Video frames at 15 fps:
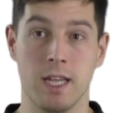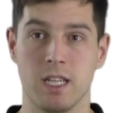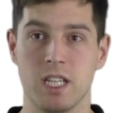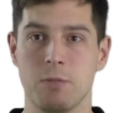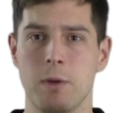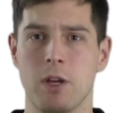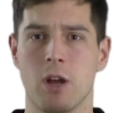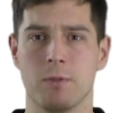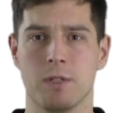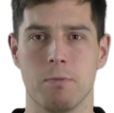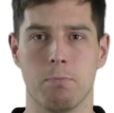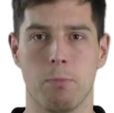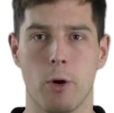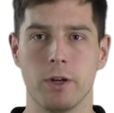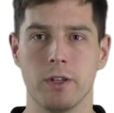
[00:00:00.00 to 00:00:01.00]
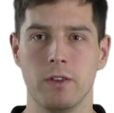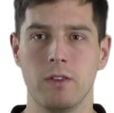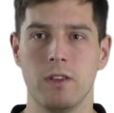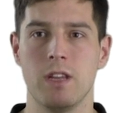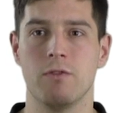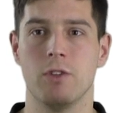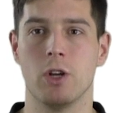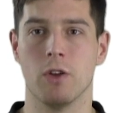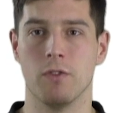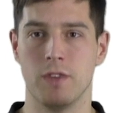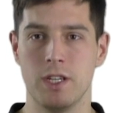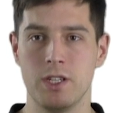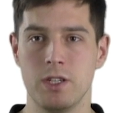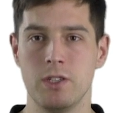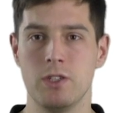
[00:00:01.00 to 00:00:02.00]
This becomes important if the
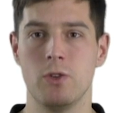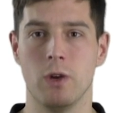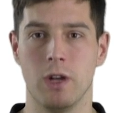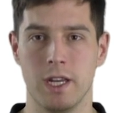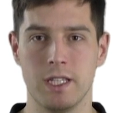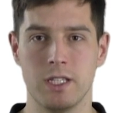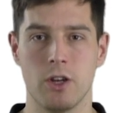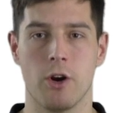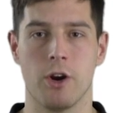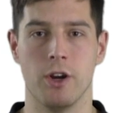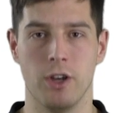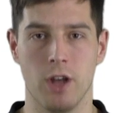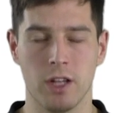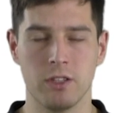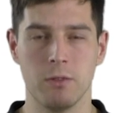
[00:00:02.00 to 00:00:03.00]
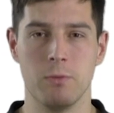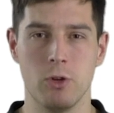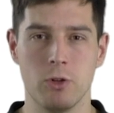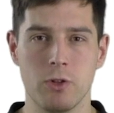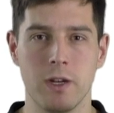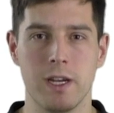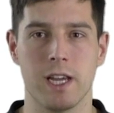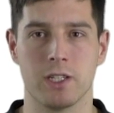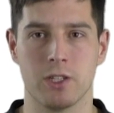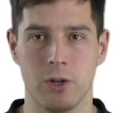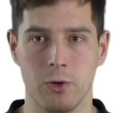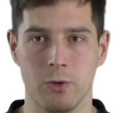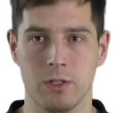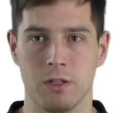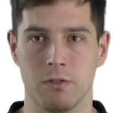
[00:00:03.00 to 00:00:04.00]
conditions you list are not mutually
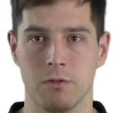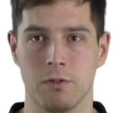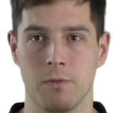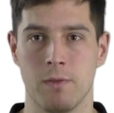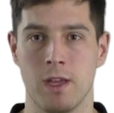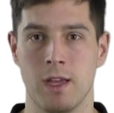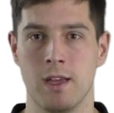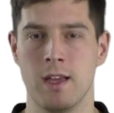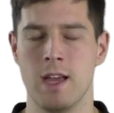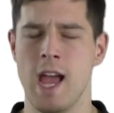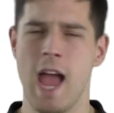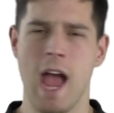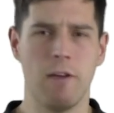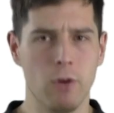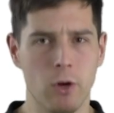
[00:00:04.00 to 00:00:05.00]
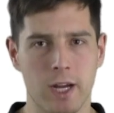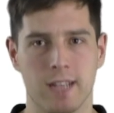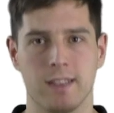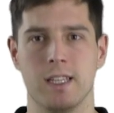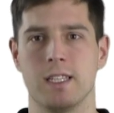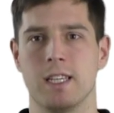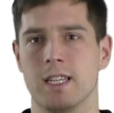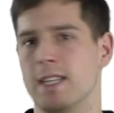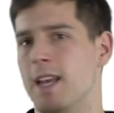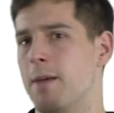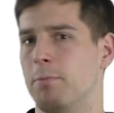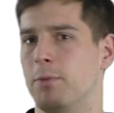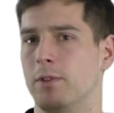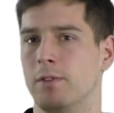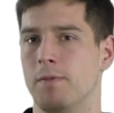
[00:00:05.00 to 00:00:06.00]
exclusive. Have a look at this
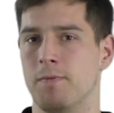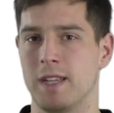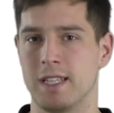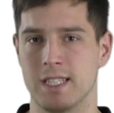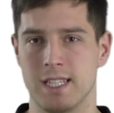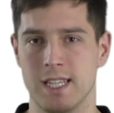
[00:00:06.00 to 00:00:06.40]
example that